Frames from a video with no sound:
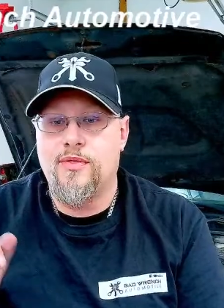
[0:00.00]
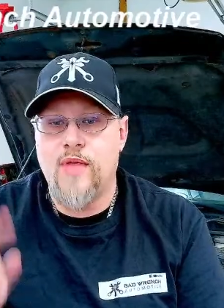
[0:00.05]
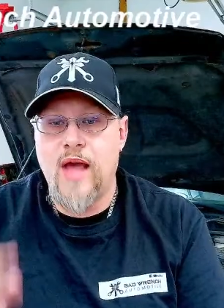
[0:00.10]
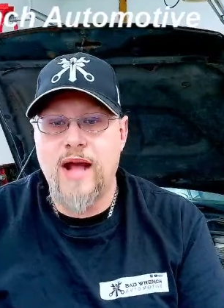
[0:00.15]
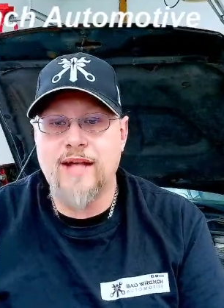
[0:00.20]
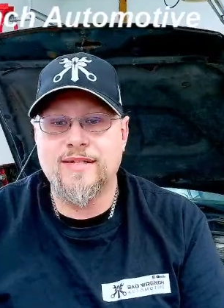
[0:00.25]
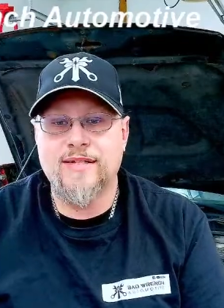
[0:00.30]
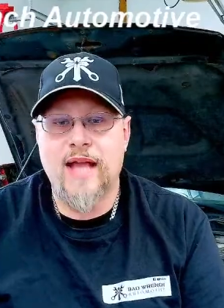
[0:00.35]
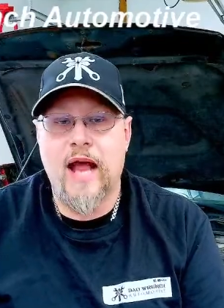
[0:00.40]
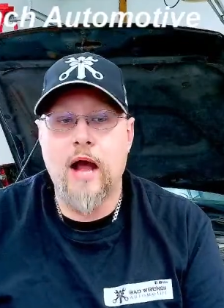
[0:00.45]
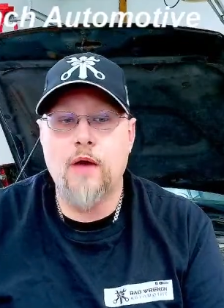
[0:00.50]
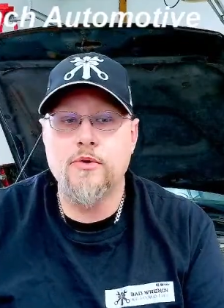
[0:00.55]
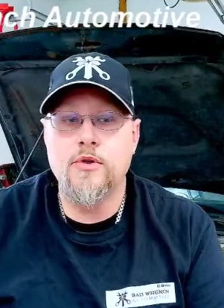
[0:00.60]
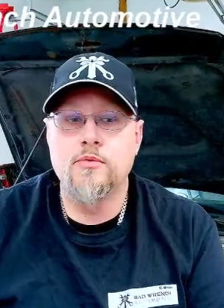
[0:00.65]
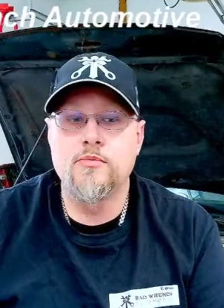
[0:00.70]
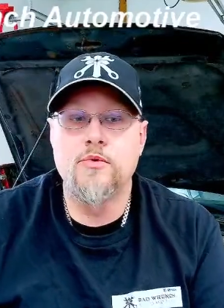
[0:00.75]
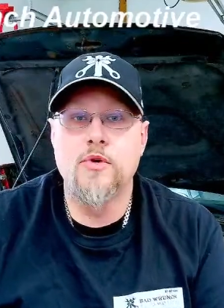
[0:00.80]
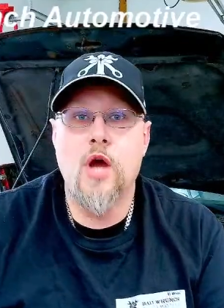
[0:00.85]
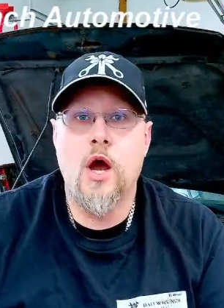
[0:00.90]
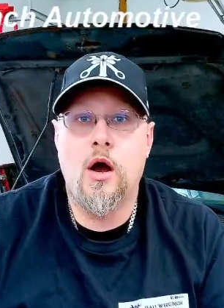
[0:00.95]
That's how
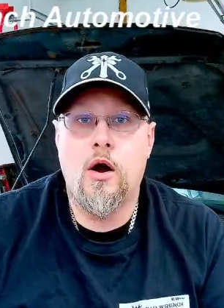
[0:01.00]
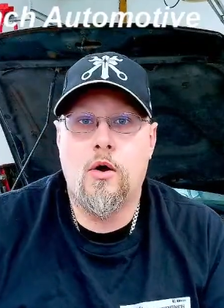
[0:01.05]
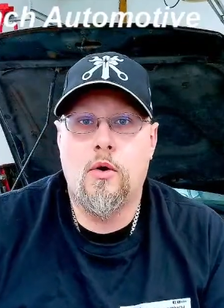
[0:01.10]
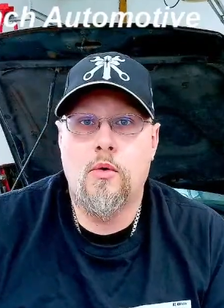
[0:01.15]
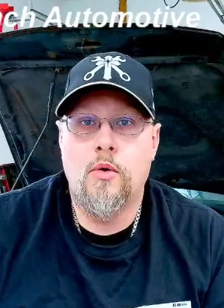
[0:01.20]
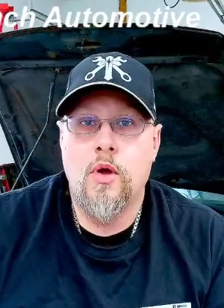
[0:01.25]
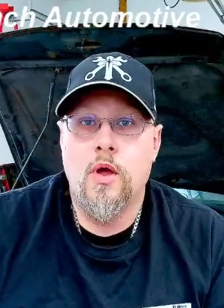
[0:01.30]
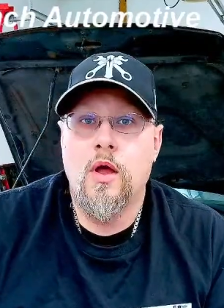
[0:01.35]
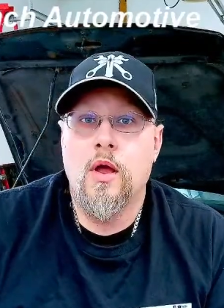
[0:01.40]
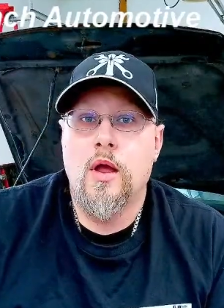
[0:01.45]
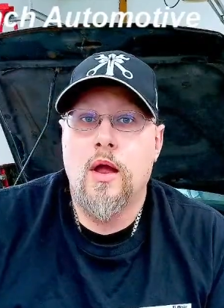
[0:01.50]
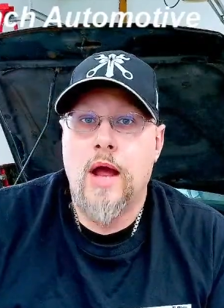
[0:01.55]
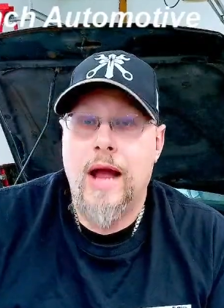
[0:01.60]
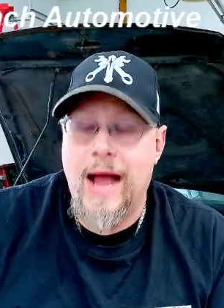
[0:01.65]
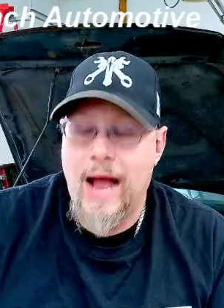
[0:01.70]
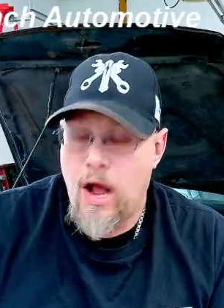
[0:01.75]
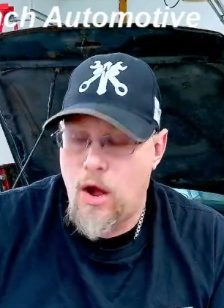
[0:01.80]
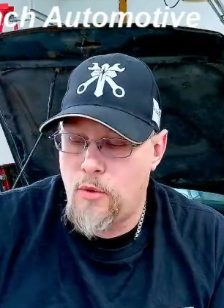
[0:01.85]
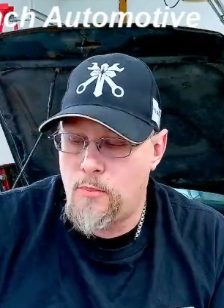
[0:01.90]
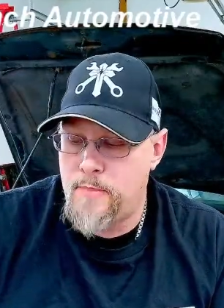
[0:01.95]
you know
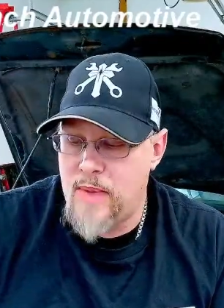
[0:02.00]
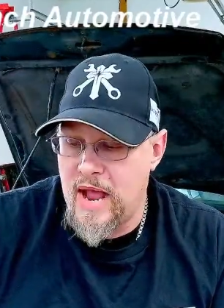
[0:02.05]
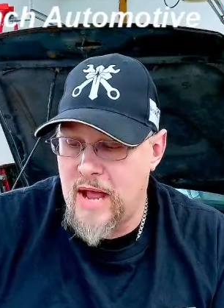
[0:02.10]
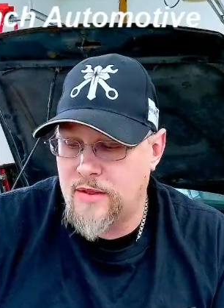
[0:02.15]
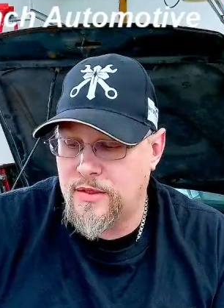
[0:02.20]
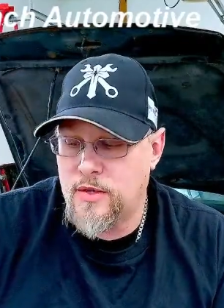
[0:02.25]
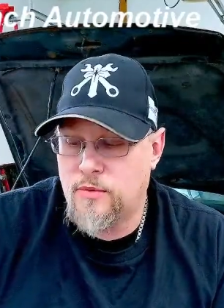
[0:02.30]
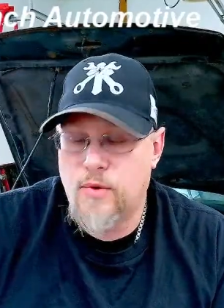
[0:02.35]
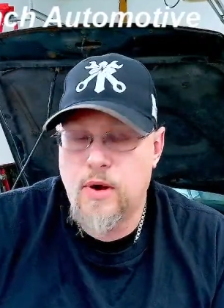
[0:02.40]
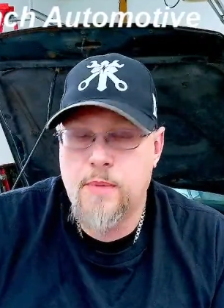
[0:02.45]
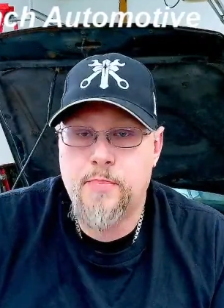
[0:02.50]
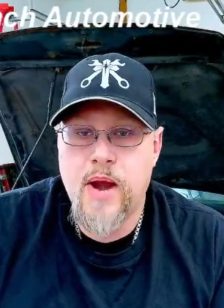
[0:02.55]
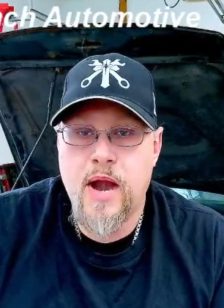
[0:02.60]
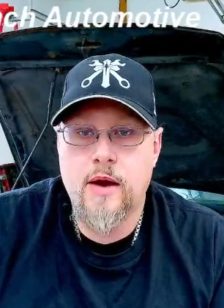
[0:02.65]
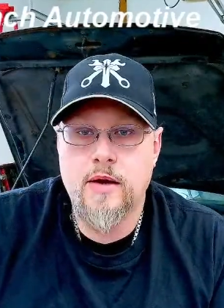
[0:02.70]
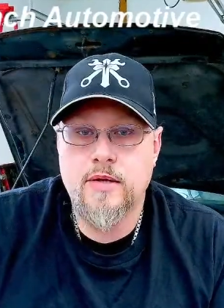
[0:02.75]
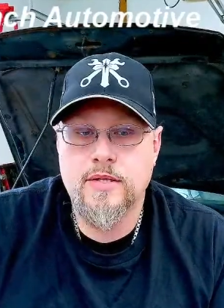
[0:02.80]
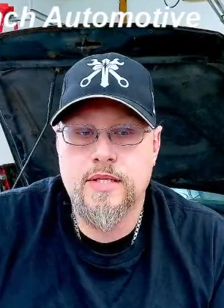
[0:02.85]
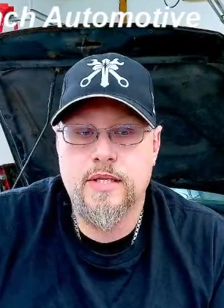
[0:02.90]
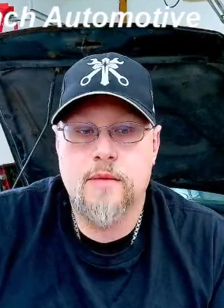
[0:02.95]
how bad the
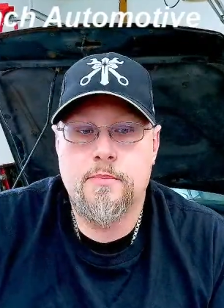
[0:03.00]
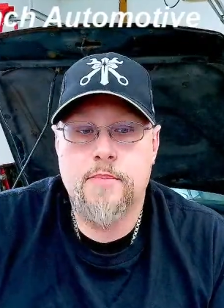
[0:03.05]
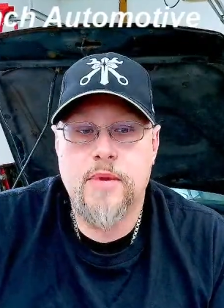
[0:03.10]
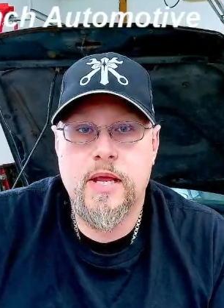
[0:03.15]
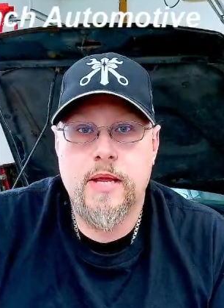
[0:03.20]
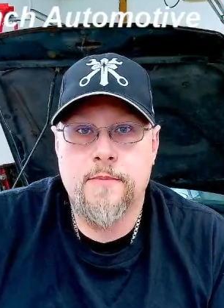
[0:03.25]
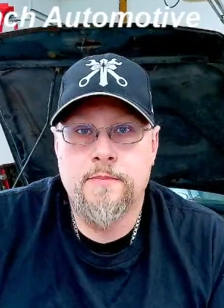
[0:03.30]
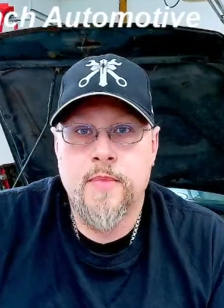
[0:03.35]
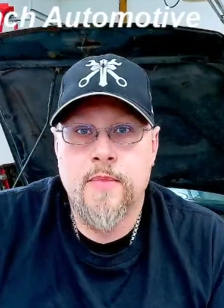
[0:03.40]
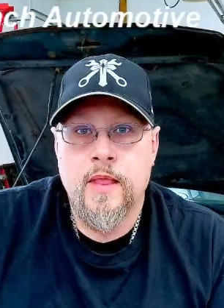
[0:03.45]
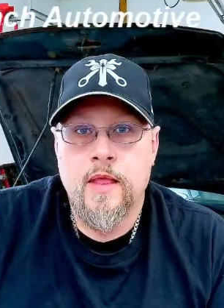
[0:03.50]
repair is going to be.